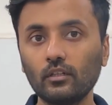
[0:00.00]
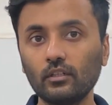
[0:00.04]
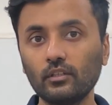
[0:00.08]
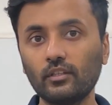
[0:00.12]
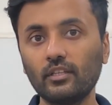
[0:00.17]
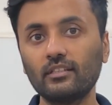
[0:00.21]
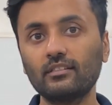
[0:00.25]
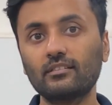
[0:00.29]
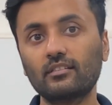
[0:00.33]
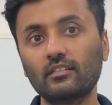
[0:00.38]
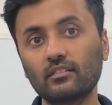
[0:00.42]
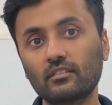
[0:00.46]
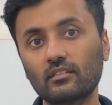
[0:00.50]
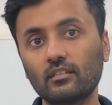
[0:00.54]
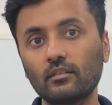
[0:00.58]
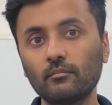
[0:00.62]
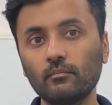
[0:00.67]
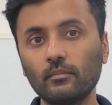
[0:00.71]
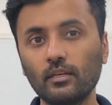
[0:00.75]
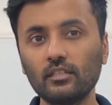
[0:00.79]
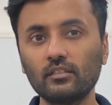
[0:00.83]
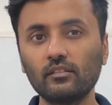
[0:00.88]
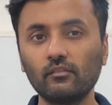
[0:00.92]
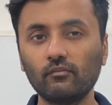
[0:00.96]
earthing
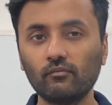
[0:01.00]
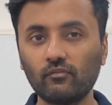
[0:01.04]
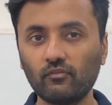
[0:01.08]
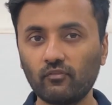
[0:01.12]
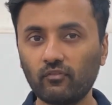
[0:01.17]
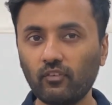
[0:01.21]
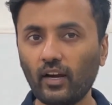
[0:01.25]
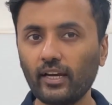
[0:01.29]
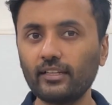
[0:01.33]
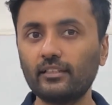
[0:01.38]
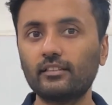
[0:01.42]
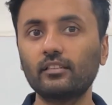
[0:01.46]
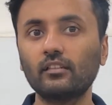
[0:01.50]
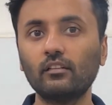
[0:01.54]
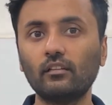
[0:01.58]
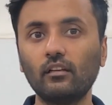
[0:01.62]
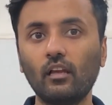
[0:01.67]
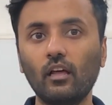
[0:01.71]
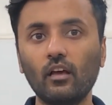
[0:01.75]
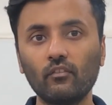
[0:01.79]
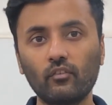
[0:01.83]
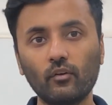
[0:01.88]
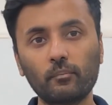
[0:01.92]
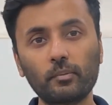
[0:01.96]
system is
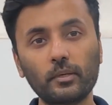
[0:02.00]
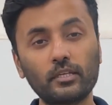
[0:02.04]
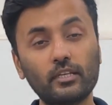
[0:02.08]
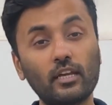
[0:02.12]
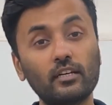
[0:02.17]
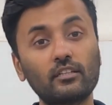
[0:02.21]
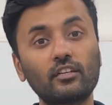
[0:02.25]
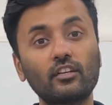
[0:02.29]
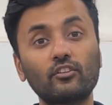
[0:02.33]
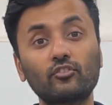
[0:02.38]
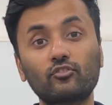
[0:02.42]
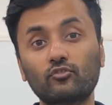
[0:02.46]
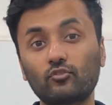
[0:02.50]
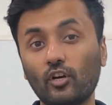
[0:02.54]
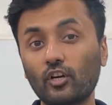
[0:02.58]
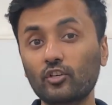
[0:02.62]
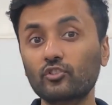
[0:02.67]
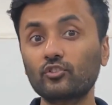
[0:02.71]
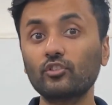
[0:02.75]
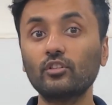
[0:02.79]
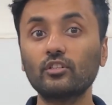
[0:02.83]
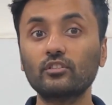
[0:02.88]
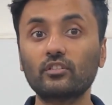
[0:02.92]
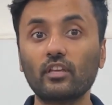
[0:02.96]
vital for protecting
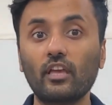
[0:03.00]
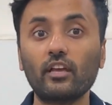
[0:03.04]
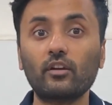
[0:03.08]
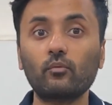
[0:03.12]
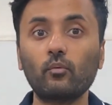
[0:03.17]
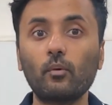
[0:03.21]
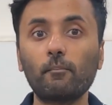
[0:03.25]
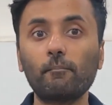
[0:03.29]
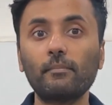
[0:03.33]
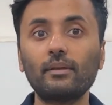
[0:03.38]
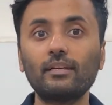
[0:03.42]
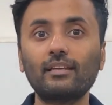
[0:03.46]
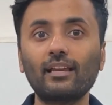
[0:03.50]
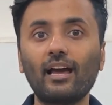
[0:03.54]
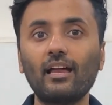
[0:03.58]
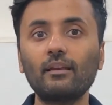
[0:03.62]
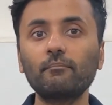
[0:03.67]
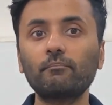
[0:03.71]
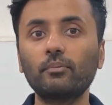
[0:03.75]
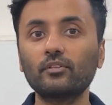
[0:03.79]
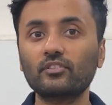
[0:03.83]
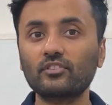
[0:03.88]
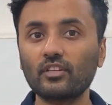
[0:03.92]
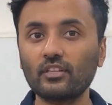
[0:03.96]
structures, equipment, and
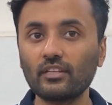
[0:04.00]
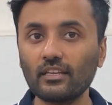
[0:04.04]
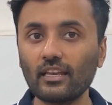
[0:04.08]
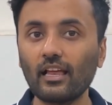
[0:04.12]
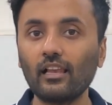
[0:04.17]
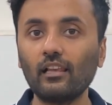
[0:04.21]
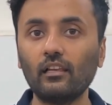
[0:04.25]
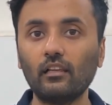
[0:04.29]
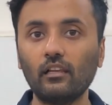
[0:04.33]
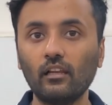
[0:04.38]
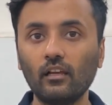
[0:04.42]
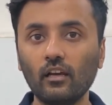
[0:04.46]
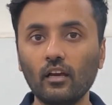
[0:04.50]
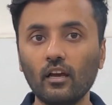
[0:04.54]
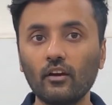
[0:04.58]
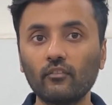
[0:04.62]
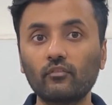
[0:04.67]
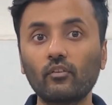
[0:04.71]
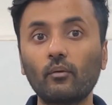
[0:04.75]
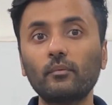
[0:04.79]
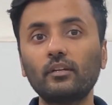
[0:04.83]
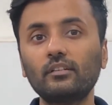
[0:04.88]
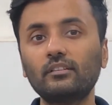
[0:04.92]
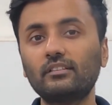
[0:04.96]
personnel
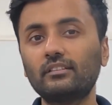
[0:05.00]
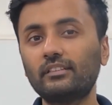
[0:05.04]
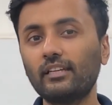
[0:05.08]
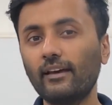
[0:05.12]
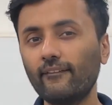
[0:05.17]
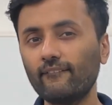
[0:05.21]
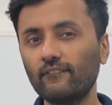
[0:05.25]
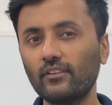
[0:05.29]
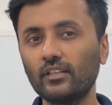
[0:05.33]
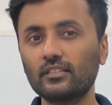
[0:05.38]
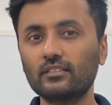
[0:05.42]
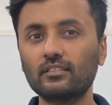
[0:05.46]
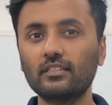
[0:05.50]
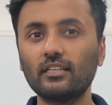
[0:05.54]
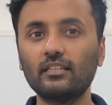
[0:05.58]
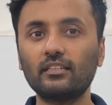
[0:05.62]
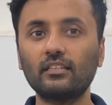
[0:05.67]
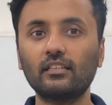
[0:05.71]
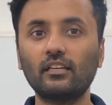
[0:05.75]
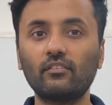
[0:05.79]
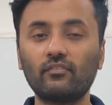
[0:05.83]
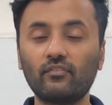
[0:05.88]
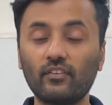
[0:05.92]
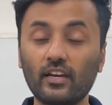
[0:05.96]
from the
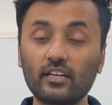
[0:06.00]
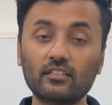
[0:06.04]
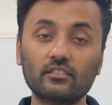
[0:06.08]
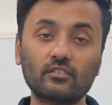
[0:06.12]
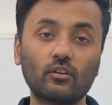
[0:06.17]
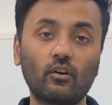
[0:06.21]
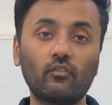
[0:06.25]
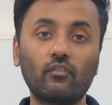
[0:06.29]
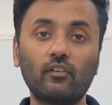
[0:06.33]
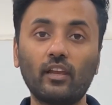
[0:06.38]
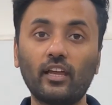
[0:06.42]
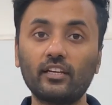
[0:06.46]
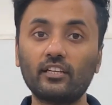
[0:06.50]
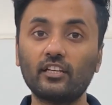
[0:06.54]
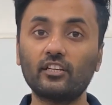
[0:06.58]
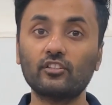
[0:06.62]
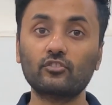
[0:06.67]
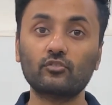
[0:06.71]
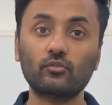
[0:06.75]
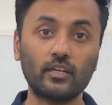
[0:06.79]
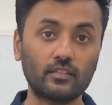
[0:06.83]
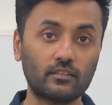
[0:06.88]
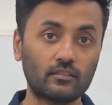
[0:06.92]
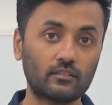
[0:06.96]
devastating effects of lightning
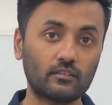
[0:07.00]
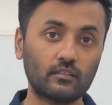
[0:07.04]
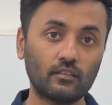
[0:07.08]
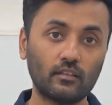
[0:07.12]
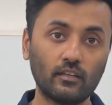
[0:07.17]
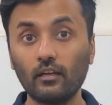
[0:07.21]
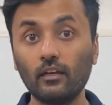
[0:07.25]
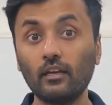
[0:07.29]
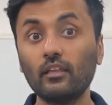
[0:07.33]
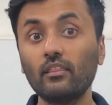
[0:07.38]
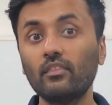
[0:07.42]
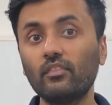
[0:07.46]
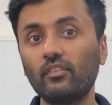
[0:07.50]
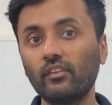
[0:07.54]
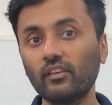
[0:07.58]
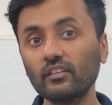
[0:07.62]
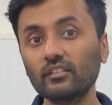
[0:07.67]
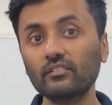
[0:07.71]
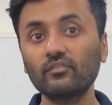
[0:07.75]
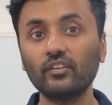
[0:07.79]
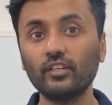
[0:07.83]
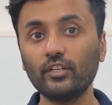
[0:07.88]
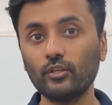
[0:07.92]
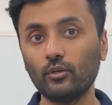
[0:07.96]
strikes. In
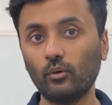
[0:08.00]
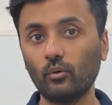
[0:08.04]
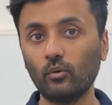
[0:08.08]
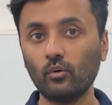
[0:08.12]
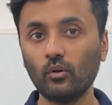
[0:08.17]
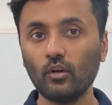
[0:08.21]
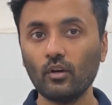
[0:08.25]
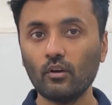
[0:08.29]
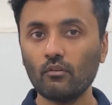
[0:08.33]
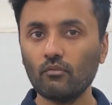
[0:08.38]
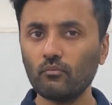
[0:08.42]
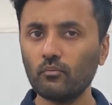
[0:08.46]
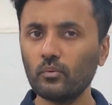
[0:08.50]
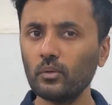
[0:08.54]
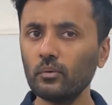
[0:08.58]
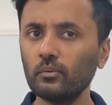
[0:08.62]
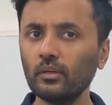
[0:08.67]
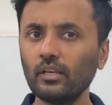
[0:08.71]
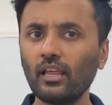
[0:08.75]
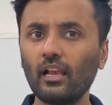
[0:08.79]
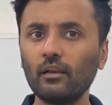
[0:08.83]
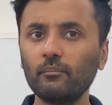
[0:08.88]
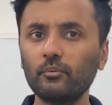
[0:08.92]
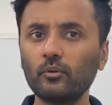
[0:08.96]
this video, we
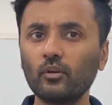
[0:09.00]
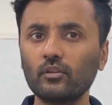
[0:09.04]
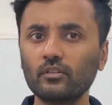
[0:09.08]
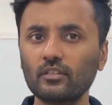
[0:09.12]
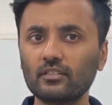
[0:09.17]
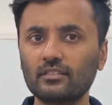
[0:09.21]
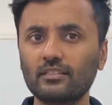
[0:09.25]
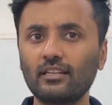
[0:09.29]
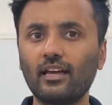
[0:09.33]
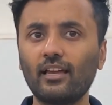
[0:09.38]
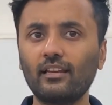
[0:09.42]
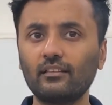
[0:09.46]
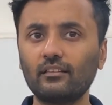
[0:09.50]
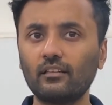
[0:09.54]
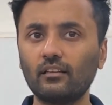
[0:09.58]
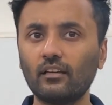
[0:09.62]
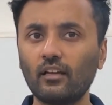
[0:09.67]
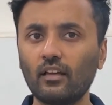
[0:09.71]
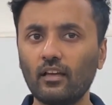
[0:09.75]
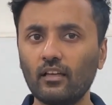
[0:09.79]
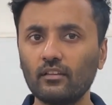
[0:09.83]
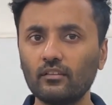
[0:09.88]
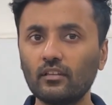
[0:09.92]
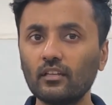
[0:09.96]
will help you understand
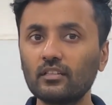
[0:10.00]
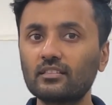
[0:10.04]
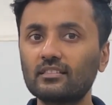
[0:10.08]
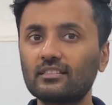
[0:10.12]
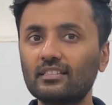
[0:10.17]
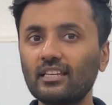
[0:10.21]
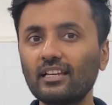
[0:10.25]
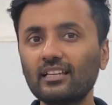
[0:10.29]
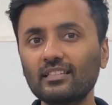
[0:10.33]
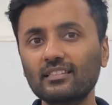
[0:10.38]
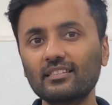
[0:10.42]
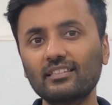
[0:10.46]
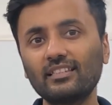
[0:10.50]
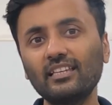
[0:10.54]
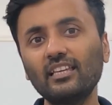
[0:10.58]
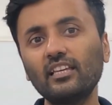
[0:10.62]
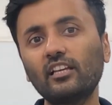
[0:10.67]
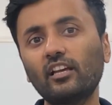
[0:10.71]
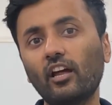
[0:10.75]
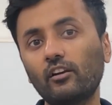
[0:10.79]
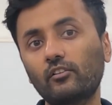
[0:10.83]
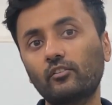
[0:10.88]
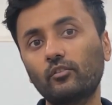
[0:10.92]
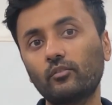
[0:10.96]
the six key
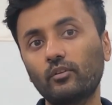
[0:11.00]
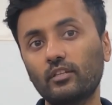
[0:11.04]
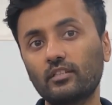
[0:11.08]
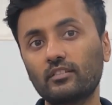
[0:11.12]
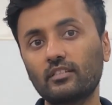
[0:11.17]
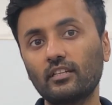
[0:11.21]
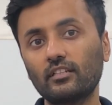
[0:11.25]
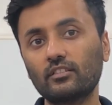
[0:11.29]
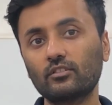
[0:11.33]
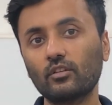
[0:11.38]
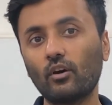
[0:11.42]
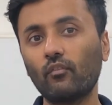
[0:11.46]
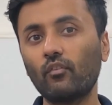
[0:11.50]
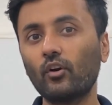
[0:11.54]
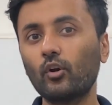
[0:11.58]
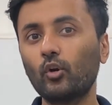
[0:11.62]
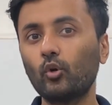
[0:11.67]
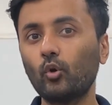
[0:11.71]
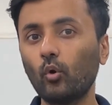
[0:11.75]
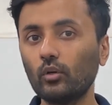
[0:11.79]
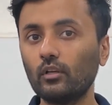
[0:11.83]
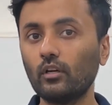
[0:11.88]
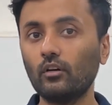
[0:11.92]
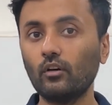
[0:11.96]
characteristics of a
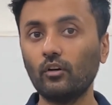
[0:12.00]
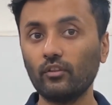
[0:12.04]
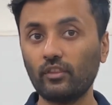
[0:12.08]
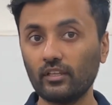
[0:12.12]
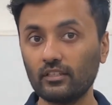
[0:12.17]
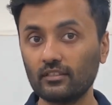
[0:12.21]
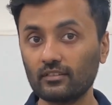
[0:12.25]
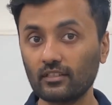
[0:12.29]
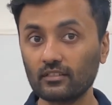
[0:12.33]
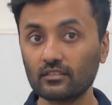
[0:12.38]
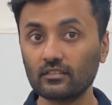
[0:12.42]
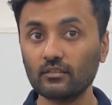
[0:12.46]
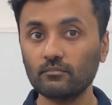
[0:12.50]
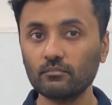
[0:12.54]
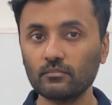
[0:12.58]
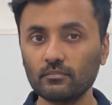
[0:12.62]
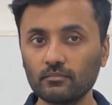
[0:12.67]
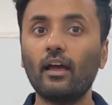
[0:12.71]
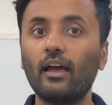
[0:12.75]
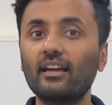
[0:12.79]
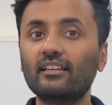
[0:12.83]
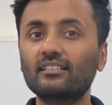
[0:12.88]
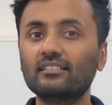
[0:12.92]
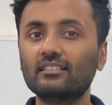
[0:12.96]
good earthing
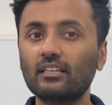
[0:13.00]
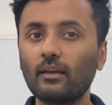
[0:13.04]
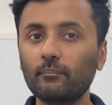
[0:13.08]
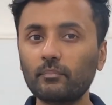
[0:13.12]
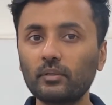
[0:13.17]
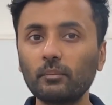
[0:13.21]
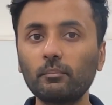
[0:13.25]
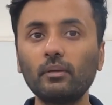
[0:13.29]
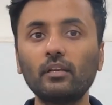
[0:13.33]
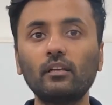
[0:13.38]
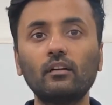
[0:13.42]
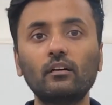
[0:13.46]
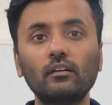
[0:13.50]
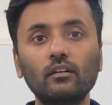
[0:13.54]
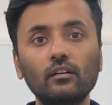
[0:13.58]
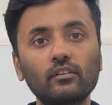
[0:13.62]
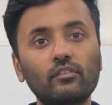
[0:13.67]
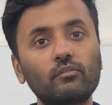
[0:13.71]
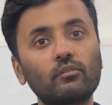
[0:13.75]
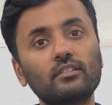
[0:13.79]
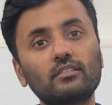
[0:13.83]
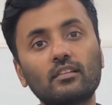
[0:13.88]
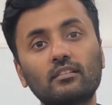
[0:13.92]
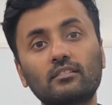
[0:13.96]
system, acceptable earth
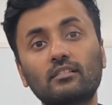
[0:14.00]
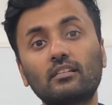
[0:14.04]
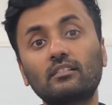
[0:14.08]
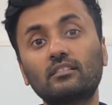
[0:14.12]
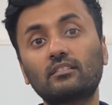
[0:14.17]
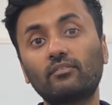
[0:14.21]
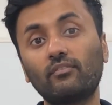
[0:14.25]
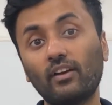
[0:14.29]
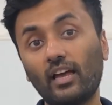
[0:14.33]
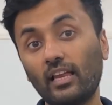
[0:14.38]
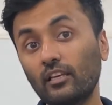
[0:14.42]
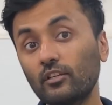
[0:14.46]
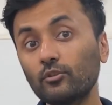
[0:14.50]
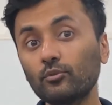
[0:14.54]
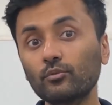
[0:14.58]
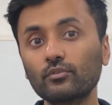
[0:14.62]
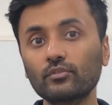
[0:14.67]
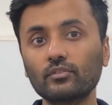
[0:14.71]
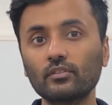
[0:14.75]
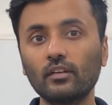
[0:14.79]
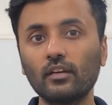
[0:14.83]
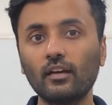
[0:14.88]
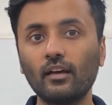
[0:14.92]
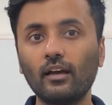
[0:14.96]
resistance
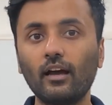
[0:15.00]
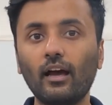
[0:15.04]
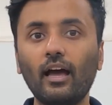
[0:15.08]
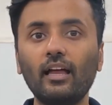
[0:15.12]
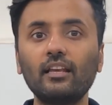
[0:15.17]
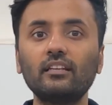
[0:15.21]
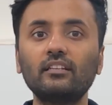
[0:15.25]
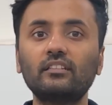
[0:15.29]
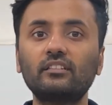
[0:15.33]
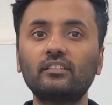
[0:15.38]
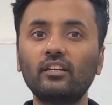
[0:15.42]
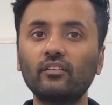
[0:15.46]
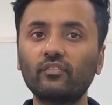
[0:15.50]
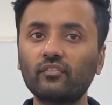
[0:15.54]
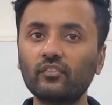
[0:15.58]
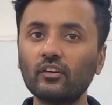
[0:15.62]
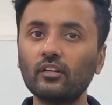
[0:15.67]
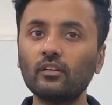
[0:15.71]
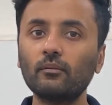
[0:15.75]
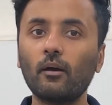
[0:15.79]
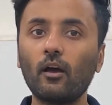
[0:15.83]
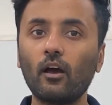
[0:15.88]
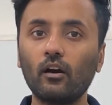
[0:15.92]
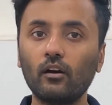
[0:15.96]
values, and
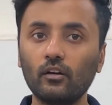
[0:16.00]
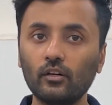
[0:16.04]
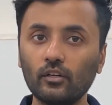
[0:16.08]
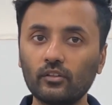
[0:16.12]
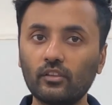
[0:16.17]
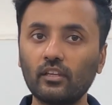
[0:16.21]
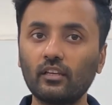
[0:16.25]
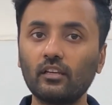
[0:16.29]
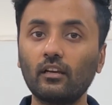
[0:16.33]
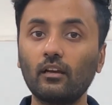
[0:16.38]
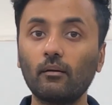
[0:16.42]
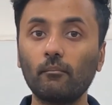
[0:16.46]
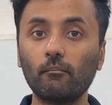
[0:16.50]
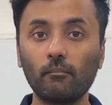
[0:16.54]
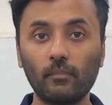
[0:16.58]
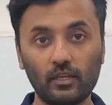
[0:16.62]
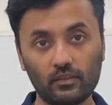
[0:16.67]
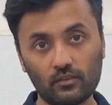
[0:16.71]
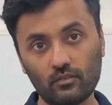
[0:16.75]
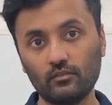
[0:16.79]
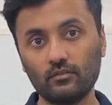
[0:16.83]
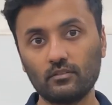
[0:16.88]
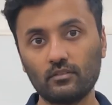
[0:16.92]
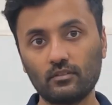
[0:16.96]
different earthing
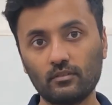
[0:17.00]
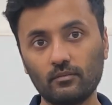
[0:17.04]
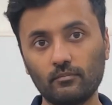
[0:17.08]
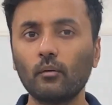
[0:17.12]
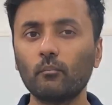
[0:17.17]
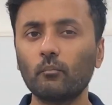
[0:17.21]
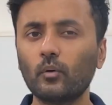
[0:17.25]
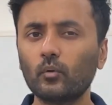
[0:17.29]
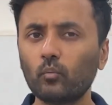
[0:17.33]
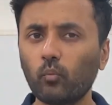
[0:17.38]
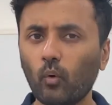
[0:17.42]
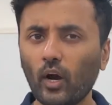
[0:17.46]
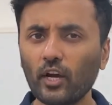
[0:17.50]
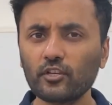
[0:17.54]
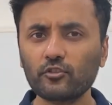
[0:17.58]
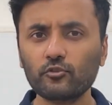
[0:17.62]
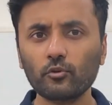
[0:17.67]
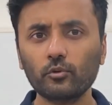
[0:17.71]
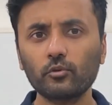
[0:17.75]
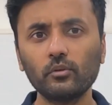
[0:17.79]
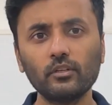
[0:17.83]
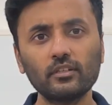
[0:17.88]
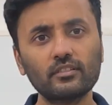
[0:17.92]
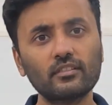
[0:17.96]
methods. But why
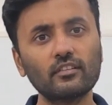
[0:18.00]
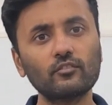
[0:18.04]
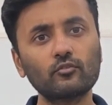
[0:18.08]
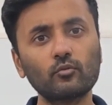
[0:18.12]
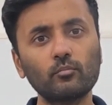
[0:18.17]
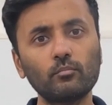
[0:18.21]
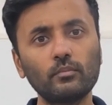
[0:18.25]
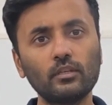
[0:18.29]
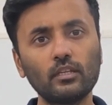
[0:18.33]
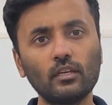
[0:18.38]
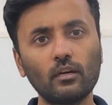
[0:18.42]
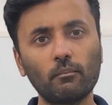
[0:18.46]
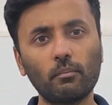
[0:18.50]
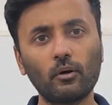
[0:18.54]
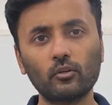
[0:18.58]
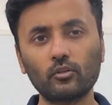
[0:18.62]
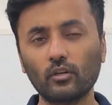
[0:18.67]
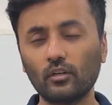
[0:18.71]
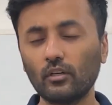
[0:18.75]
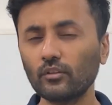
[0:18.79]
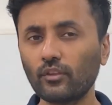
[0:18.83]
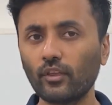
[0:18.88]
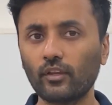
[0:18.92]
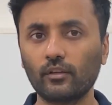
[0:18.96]
should you listen to me about
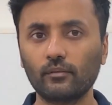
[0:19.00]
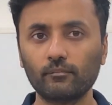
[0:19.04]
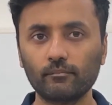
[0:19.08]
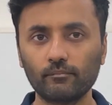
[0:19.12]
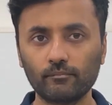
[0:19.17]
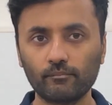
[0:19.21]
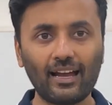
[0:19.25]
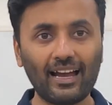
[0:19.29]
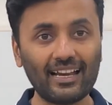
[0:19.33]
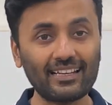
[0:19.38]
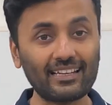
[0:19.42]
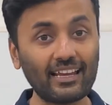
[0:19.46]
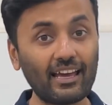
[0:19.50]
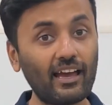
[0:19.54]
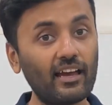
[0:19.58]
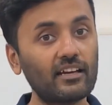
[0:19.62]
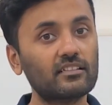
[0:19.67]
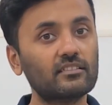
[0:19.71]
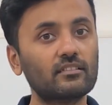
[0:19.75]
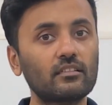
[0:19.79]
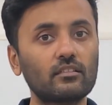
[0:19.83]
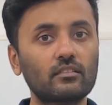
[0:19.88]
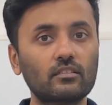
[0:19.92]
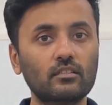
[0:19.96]
earthing? At
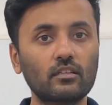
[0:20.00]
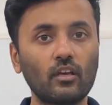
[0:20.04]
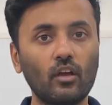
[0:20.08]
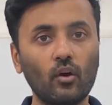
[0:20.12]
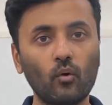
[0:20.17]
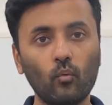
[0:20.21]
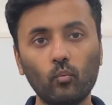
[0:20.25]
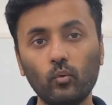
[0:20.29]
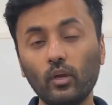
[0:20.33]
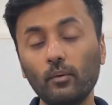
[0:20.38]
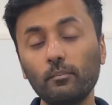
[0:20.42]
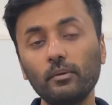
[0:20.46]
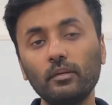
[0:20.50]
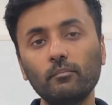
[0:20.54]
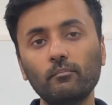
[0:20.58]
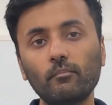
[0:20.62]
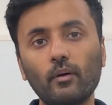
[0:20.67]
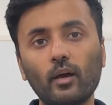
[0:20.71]
Axis, we have been